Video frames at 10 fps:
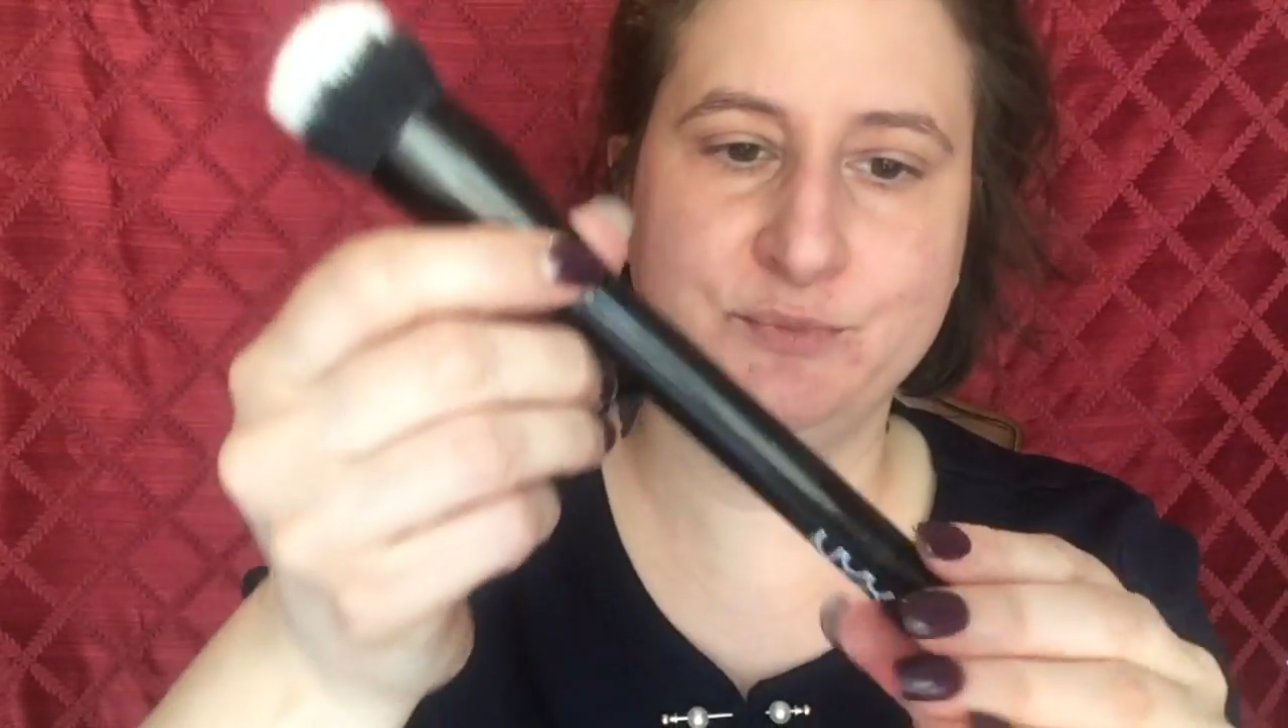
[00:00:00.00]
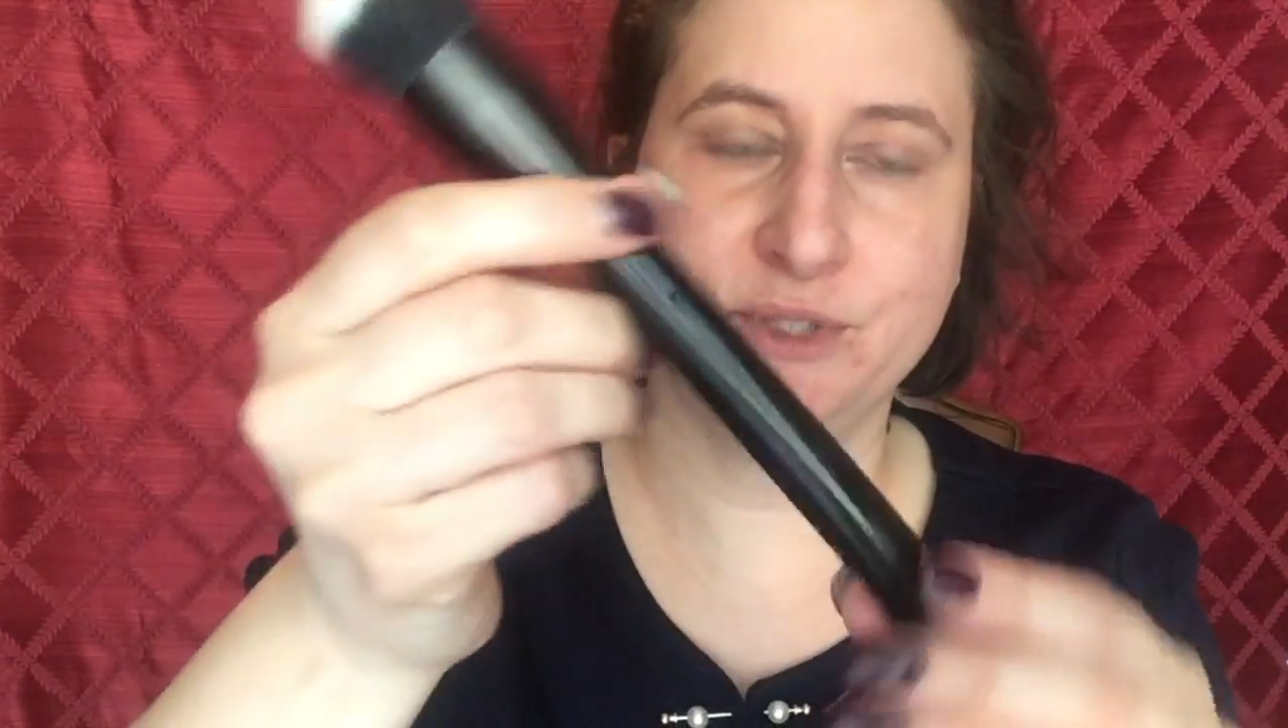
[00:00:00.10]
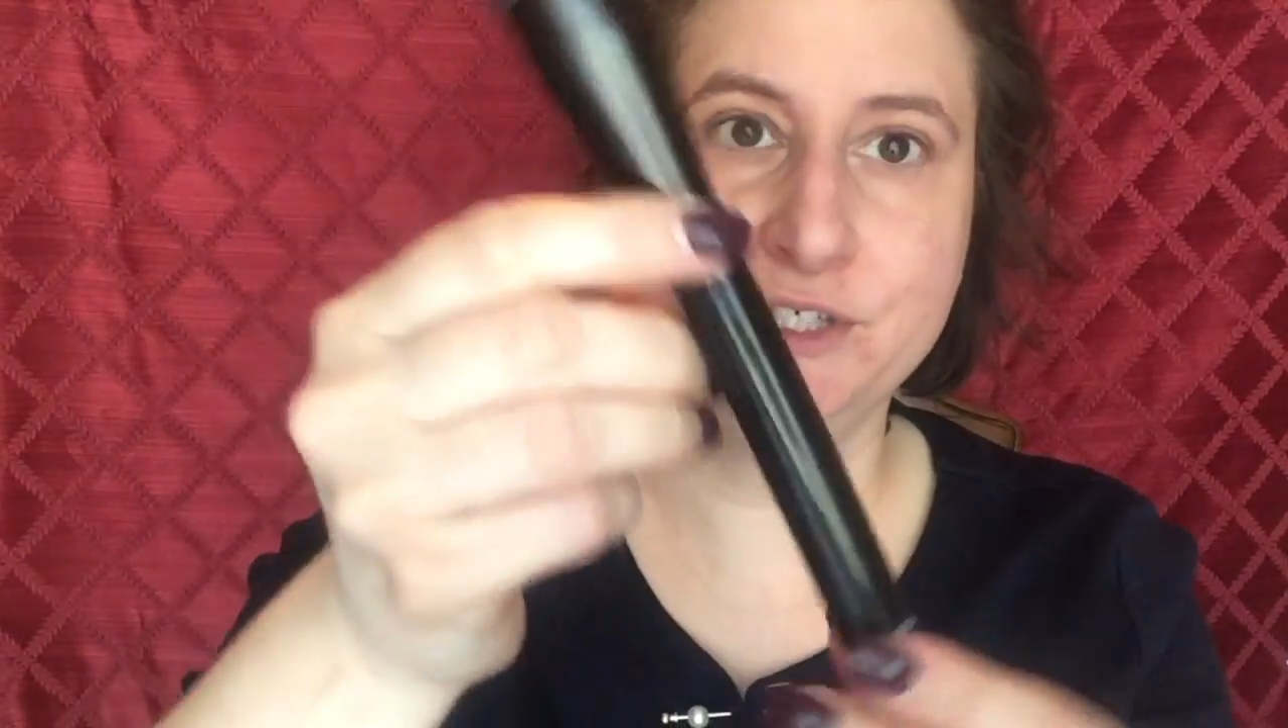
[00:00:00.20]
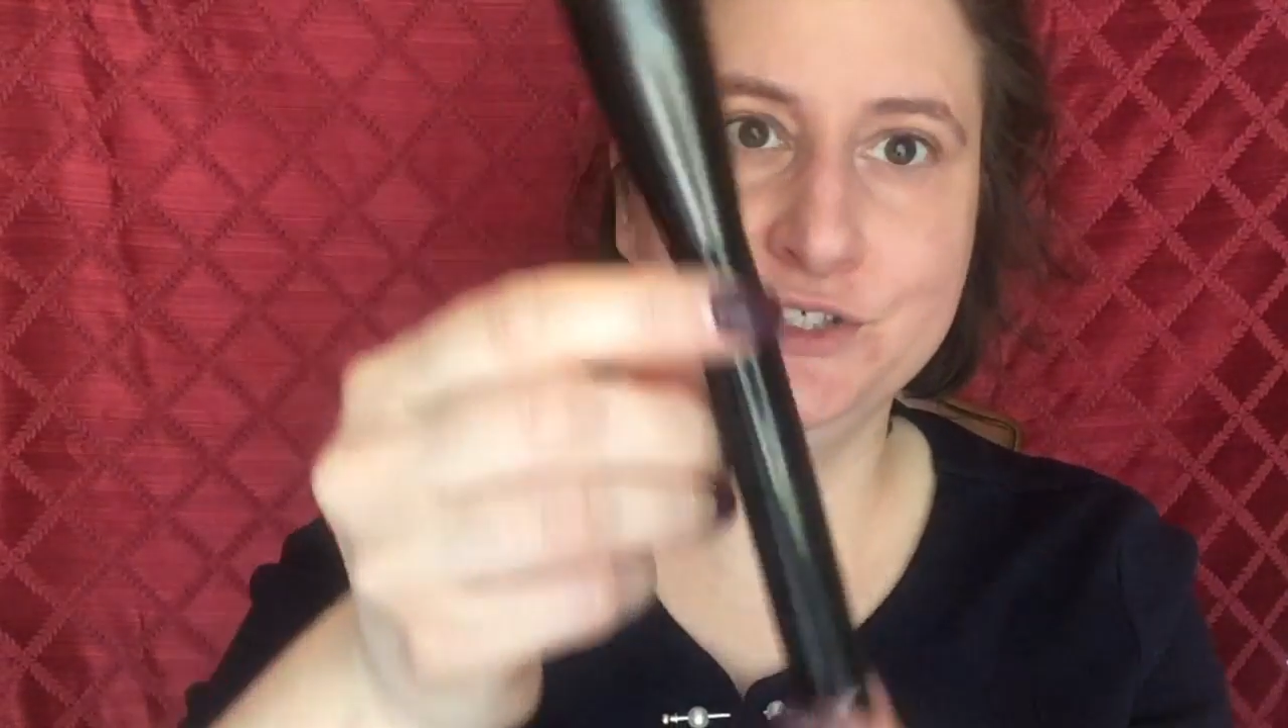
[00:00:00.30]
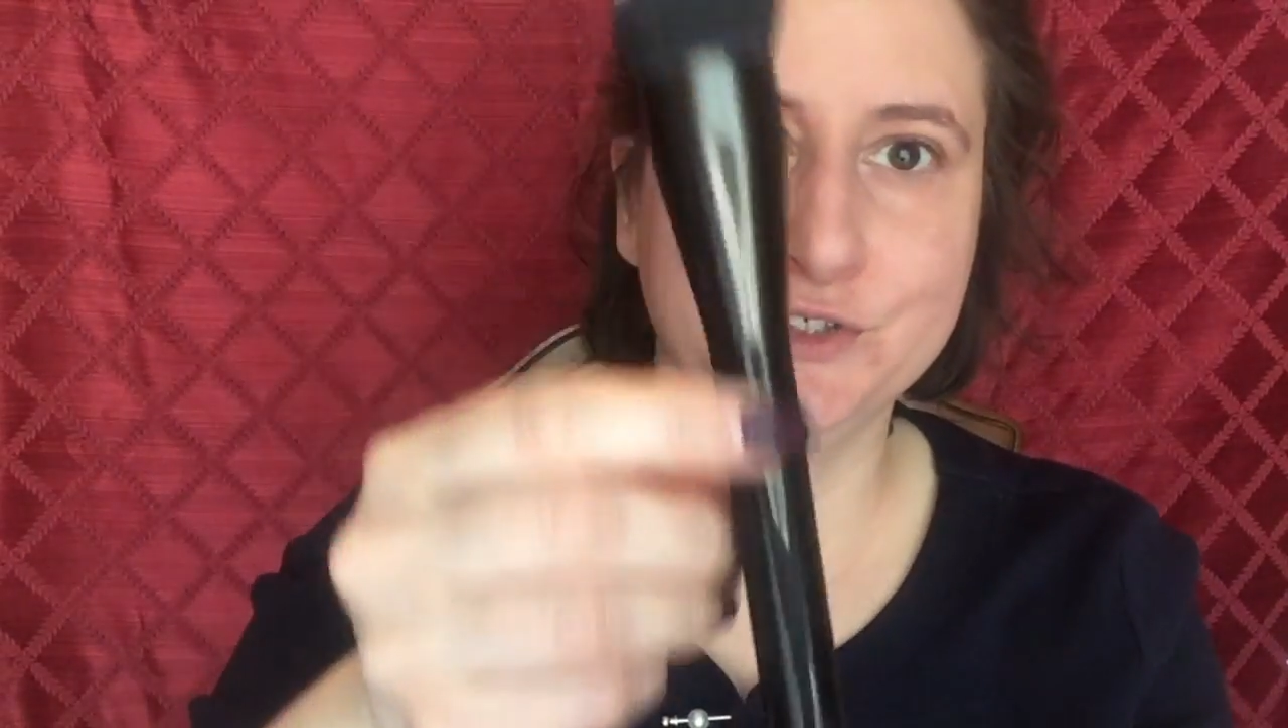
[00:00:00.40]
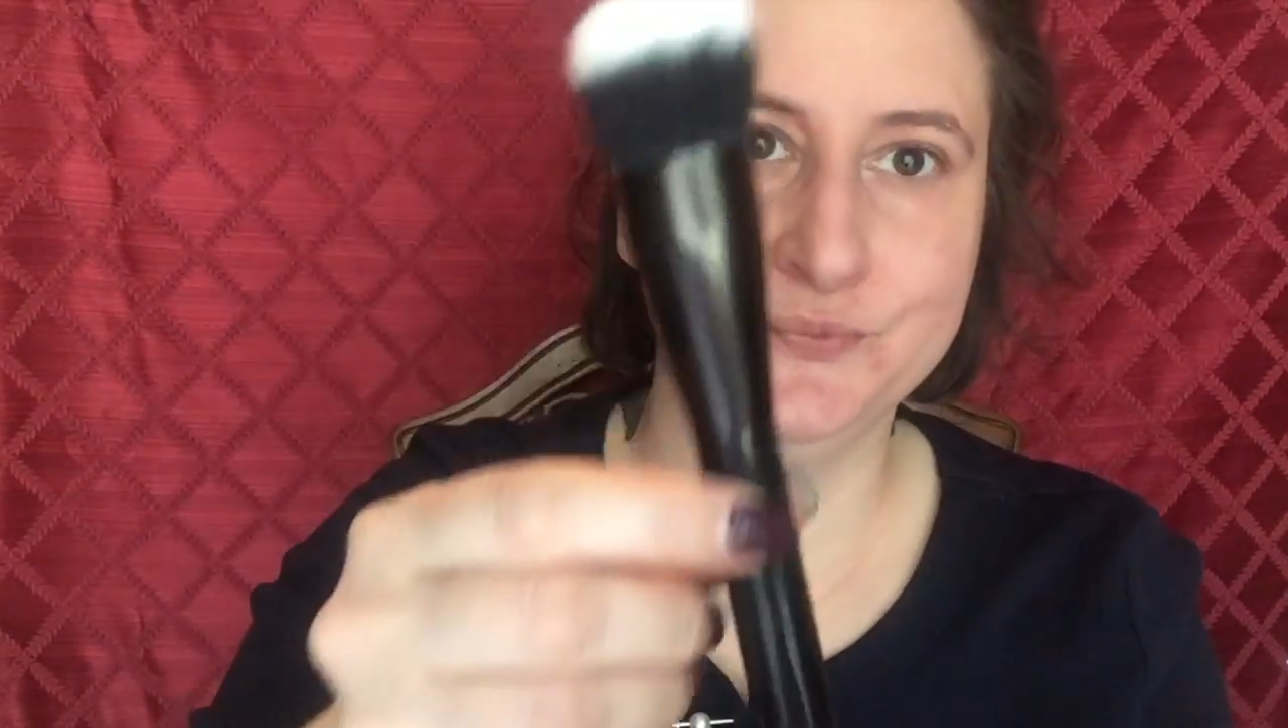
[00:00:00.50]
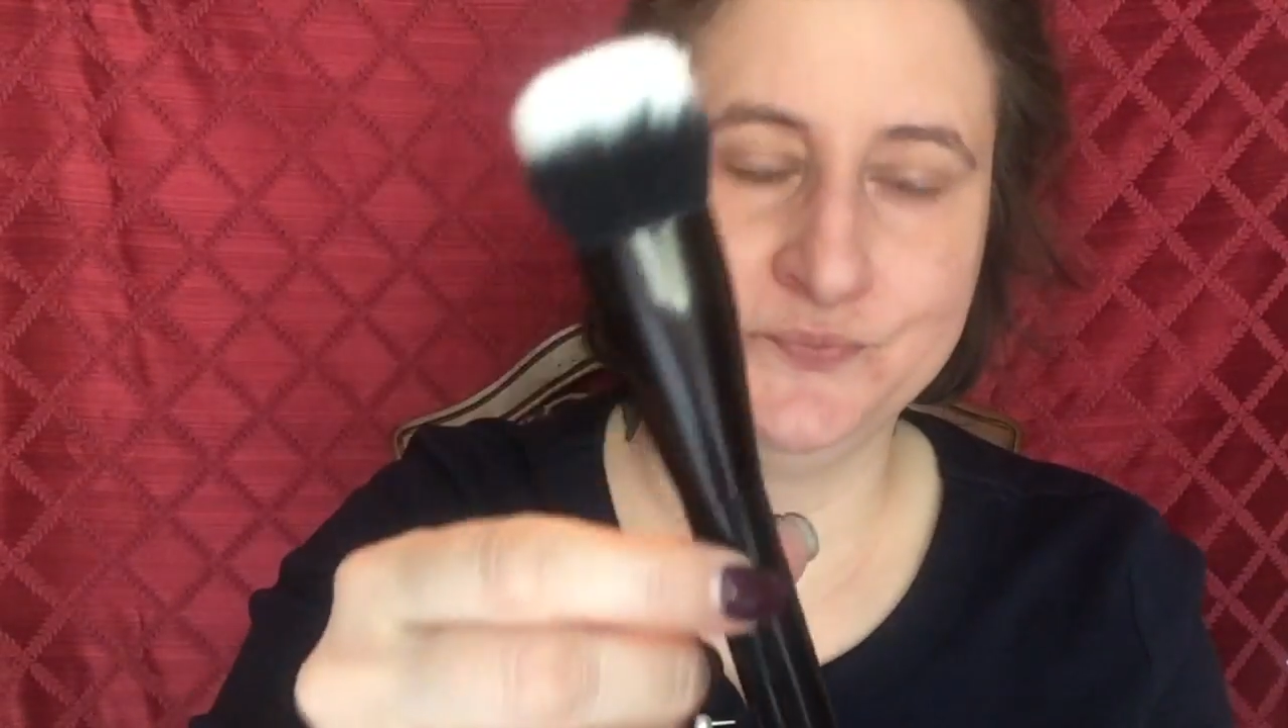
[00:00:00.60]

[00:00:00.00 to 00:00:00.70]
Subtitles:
brush,